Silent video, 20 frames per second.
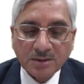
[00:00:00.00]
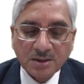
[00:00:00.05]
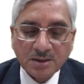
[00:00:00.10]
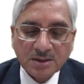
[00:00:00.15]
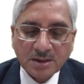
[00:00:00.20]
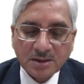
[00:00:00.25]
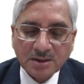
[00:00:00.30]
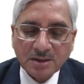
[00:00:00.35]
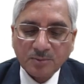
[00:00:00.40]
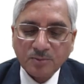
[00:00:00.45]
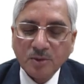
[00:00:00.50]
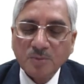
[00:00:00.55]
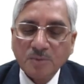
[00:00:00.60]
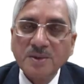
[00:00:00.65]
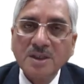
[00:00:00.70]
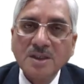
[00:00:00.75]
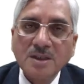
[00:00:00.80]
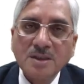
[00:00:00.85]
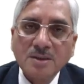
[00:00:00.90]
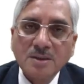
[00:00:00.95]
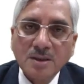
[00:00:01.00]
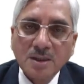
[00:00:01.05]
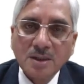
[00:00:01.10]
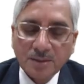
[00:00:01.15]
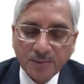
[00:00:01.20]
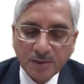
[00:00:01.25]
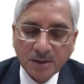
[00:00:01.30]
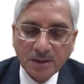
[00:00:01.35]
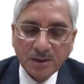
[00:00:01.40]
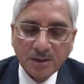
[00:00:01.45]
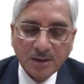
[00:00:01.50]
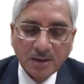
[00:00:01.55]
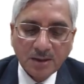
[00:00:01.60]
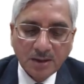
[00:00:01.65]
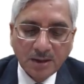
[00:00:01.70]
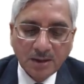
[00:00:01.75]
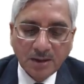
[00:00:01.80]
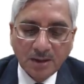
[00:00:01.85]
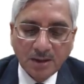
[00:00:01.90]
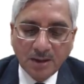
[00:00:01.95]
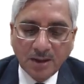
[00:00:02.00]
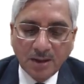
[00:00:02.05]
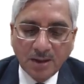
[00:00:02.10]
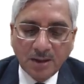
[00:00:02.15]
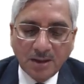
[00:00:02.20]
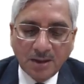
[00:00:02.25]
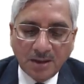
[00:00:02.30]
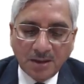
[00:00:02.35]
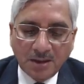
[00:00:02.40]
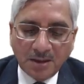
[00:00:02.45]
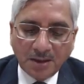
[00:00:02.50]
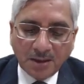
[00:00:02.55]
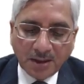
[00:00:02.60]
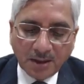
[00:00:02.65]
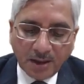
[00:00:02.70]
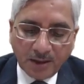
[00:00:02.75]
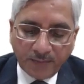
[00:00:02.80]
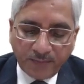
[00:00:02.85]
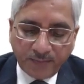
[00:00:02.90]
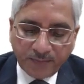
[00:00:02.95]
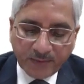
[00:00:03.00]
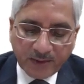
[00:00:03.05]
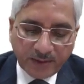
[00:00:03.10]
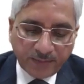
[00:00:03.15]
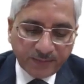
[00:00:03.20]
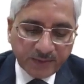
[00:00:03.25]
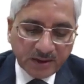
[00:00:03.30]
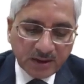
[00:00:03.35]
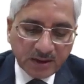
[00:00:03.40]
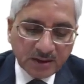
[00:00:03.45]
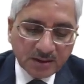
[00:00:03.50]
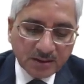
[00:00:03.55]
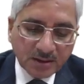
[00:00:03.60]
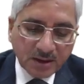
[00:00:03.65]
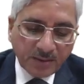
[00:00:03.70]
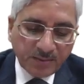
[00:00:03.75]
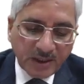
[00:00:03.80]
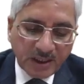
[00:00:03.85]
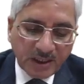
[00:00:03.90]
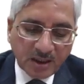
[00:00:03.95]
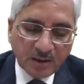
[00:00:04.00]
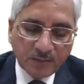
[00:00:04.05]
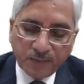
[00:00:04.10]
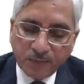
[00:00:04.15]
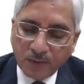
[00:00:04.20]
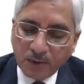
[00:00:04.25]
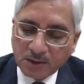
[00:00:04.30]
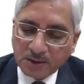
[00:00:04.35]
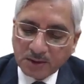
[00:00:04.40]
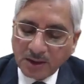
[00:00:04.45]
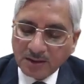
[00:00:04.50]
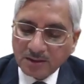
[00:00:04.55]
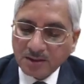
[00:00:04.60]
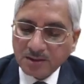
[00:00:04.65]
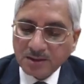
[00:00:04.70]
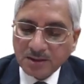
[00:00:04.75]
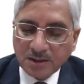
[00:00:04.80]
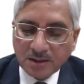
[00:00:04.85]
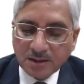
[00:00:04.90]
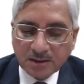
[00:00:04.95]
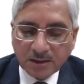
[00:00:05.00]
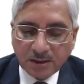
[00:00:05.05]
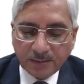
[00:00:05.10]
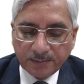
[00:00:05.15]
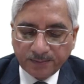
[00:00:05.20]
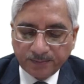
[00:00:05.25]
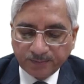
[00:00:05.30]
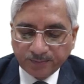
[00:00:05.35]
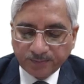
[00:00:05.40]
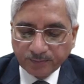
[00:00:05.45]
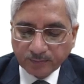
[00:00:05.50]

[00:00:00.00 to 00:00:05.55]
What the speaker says: the system will be controllable if this remaining fourth order system